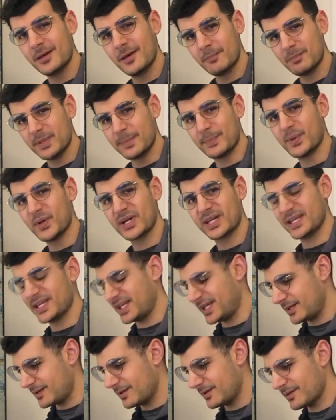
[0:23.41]
be putting
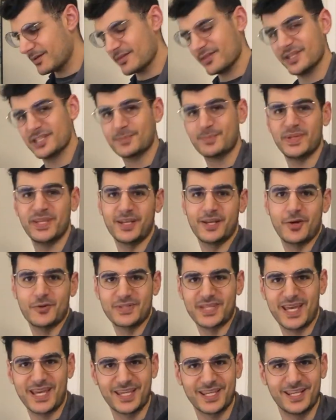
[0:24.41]
in this pico
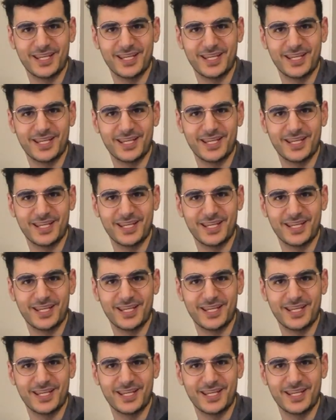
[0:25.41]
tank